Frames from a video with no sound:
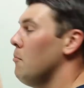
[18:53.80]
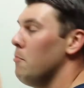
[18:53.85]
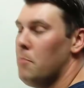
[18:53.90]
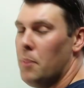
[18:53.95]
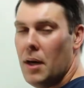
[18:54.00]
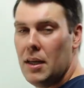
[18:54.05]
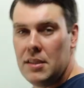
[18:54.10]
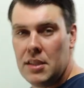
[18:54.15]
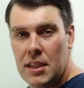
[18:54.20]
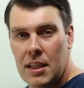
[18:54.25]

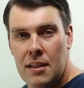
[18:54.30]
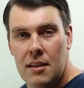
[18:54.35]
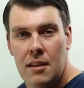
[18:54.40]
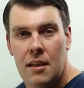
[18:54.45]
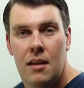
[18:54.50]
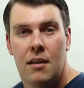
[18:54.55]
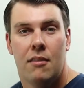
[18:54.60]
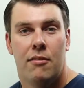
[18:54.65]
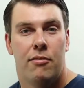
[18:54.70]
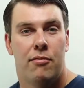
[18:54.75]
budget
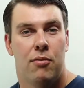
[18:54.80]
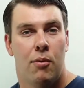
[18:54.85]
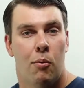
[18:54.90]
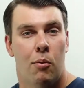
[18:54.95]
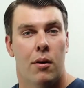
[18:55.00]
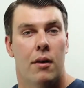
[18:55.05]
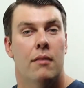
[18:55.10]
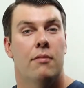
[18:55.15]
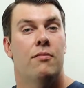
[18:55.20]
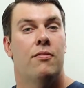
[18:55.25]

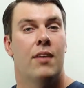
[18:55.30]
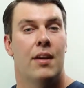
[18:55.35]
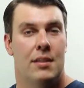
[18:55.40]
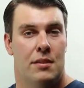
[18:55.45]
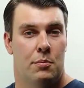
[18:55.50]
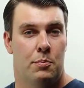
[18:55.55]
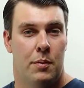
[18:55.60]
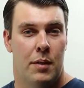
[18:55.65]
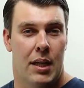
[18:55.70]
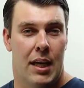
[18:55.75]
for
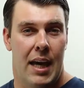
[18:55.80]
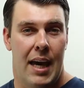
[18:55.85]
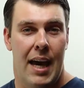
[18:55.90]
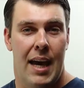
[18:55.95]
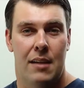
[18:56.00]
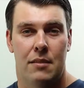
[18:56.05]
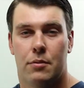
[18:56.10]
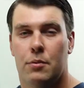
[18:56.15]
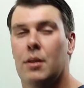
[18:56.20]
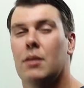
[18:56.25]
Facebook
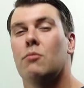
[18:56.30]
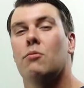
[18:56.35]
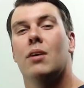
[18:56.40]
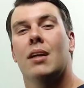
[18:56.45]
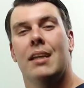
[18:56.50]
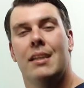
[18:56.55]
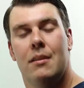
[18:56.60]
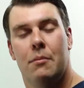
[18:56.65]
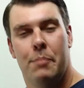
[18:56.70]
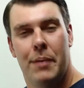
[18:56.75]
ads? Well, it
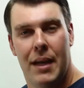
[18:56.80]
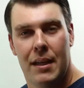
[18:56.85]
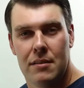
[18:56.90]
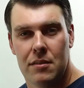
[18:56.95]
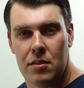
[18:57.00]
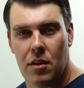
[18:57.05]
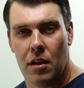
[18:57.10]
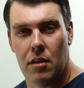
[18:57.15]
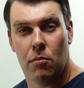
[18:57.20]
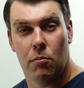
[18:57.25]
really
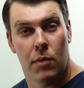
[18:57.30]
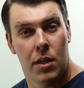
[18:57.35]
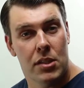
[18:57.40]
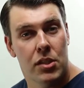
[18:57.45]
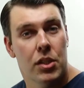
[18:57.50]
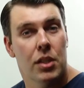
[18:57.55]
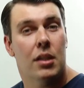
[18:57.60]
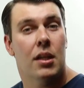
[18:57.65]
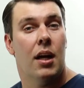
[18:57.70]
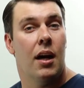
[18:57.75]
depends on what
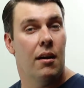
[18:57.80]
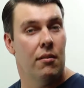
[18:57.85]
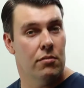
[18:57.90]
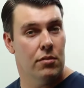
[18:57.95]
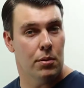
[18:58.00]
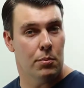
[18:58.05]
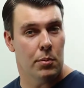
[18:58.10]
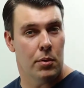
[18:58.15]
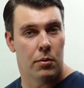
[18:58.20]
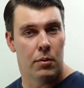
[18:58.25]
you're
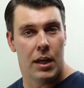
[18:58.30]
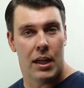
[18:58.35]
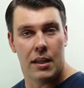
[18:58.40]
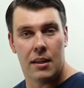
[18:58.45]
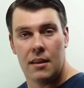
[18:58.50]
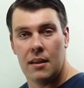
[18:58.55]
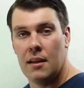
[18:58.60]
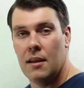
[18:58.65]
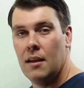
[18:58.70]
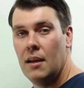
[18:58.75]
comfortable
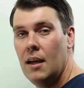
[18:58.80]
with.